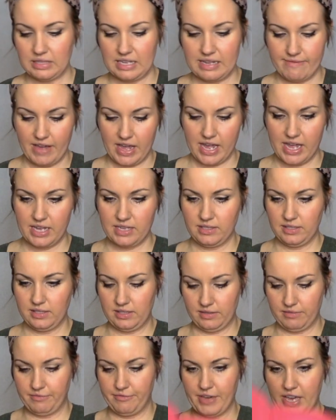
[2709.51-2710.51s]

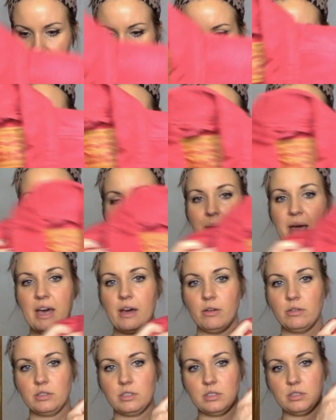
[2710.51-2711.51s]
Levi's vest came
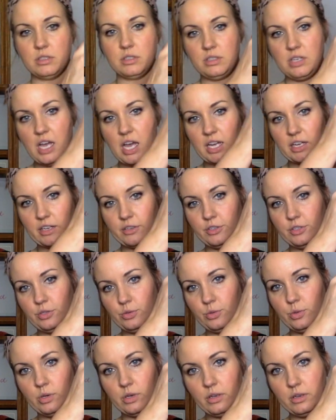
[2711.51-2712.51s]
out, not
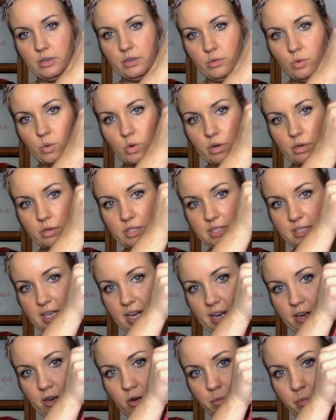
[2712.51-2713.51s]
couture or
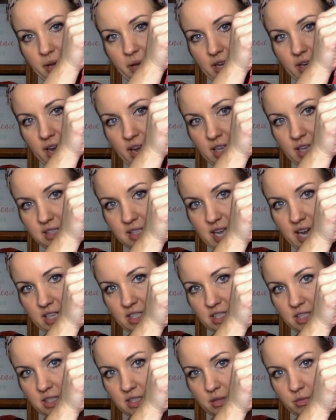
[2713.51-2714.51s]
designer, but I
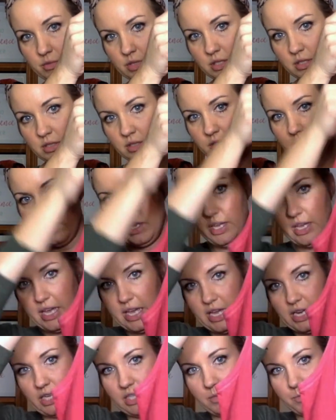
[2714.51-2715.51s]
snagged it because it was
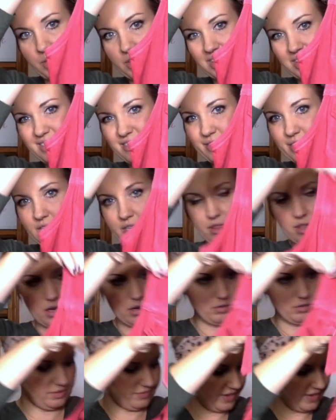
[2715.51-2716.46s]
inexpensive and I thought it was